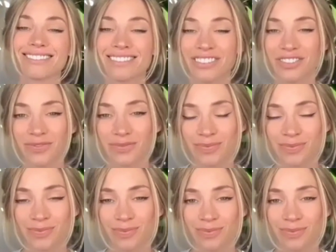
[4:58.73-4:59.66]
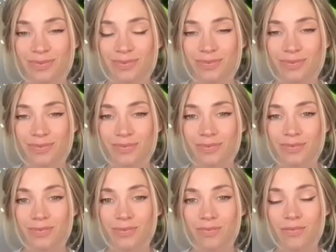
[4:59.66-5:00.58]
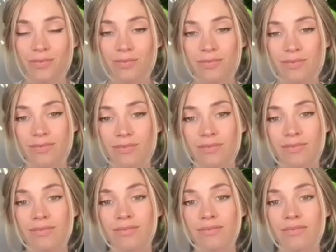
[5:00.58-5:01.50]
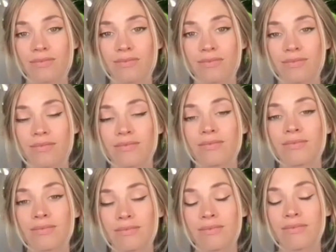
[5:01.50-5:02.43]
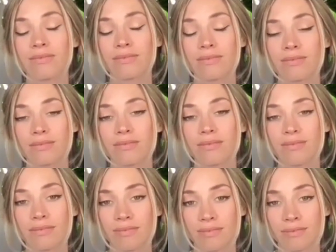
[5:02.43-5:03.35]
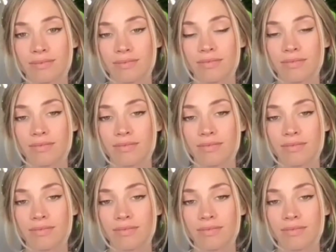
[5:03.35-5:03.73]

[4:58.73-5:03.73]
(silent)